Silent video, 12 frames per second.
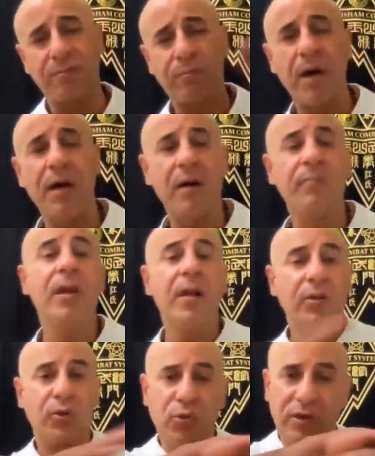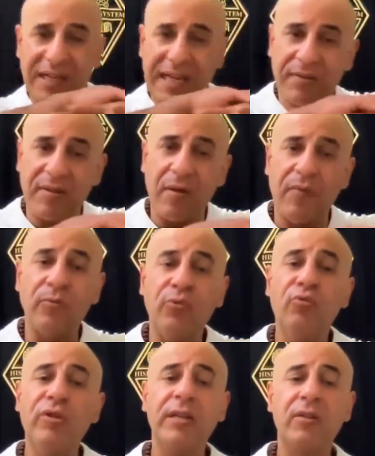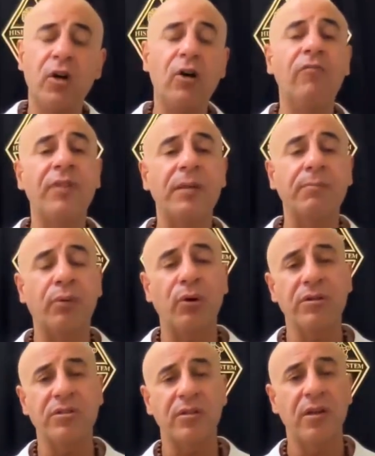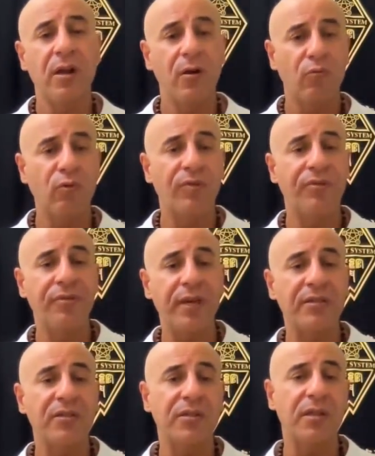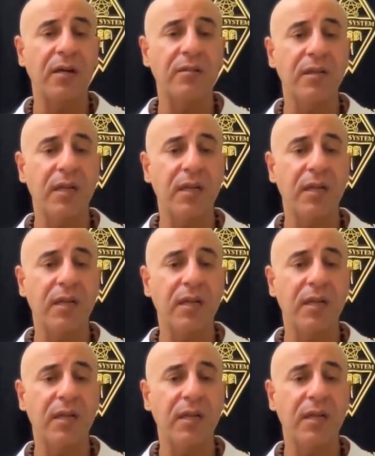palm to get rid of that poison what they sucked